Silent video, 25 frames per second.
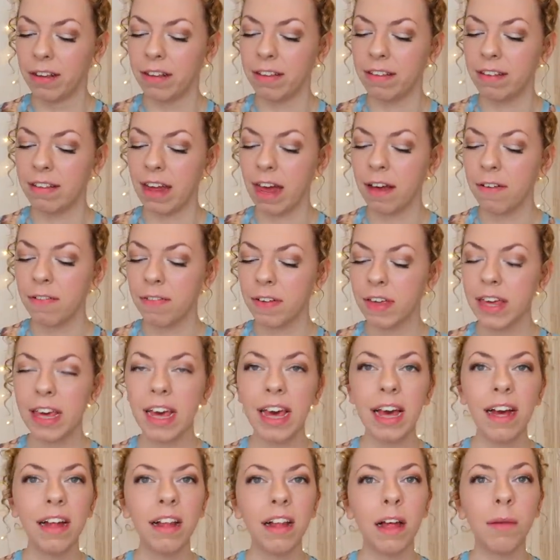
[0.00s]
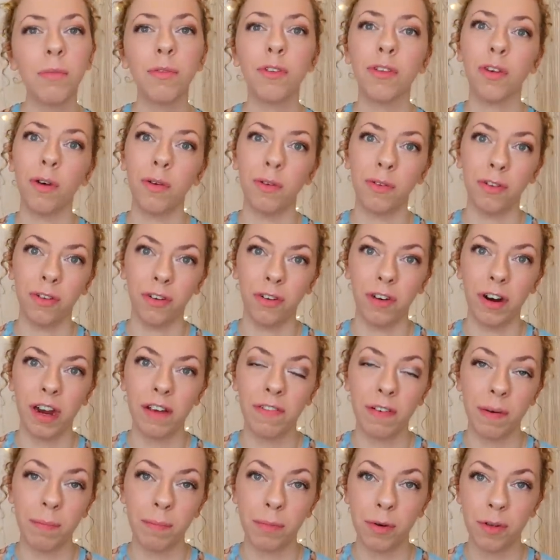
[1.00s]
Zafkiel, I'm so sorry
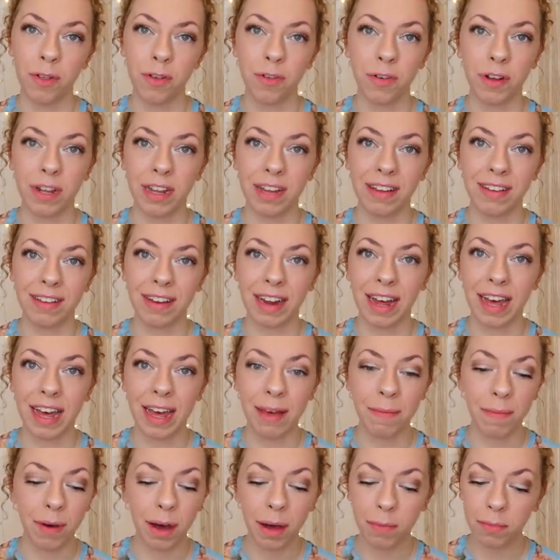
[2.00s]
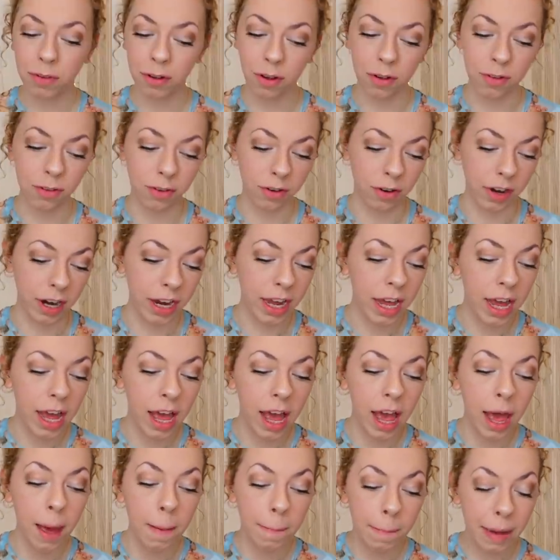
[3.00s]
if I'm butchering this name. I'm so sorry.
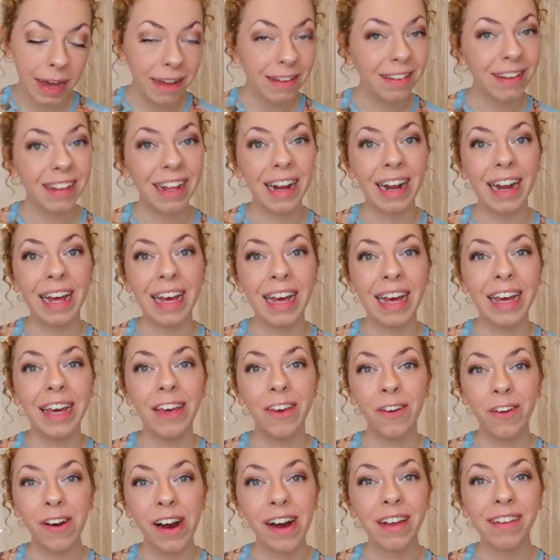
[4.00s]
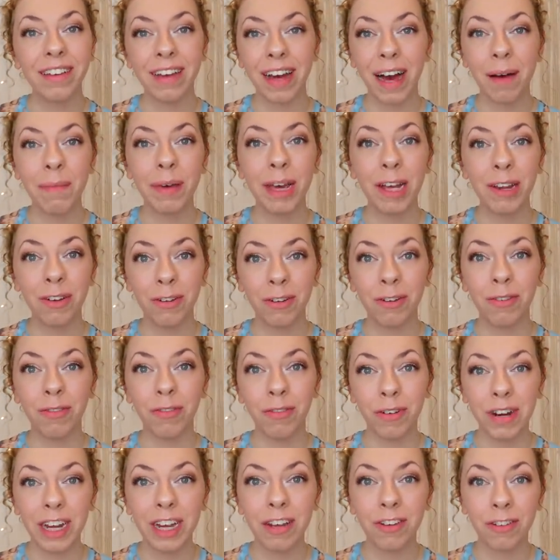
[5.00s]
Basically, you guys are coming into
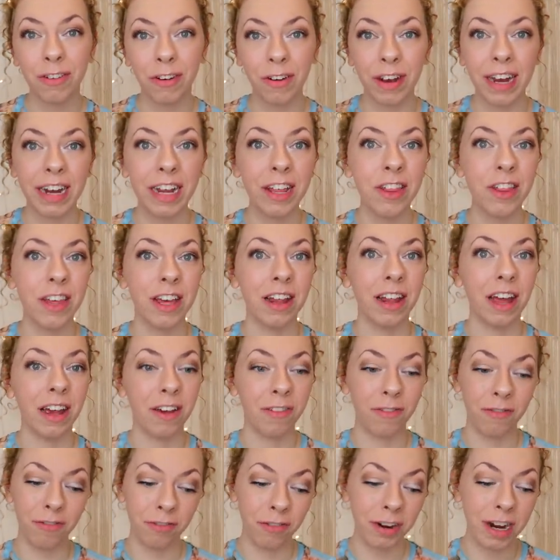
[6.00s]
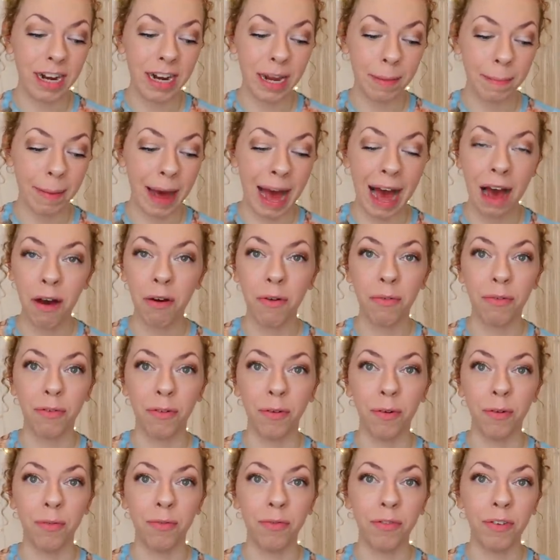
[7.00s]
really strong energy, like really
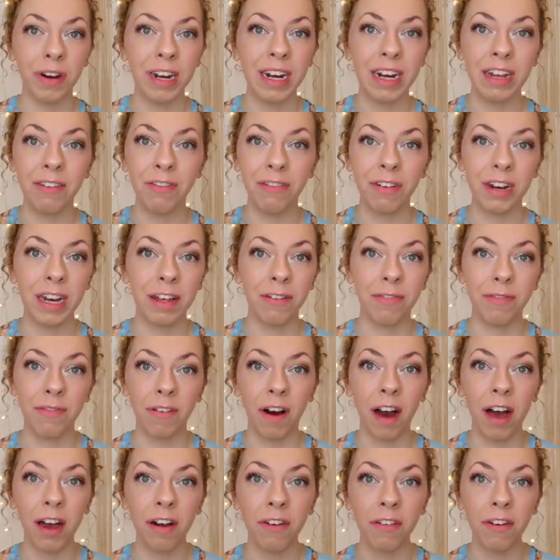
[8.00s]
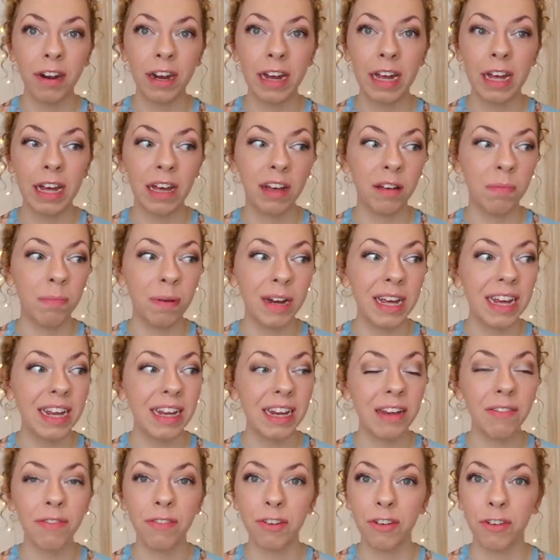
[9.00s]
powerful, really, really fiery, completely
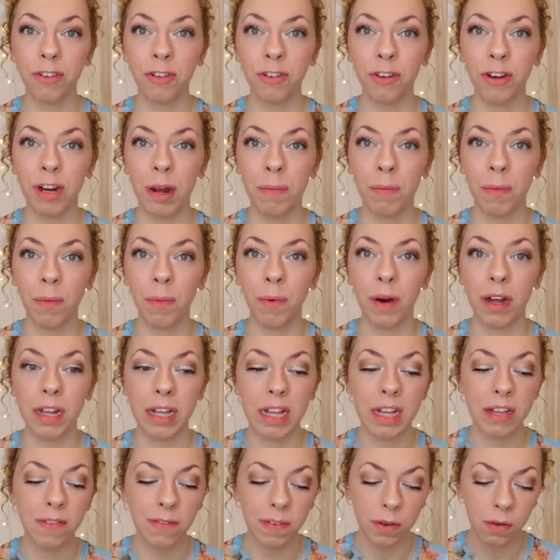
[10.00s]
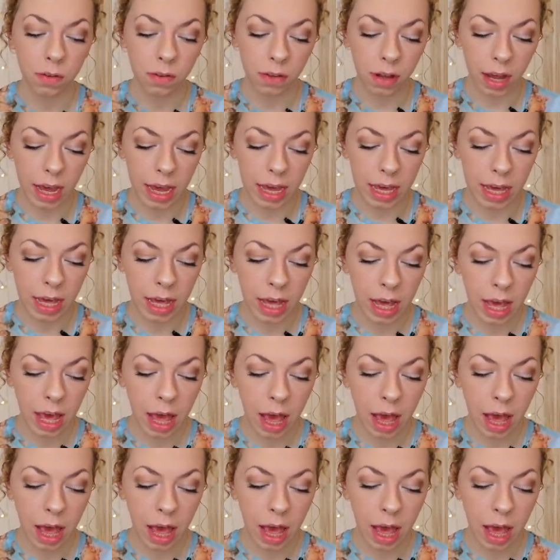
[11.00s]
different to group number one. This feels like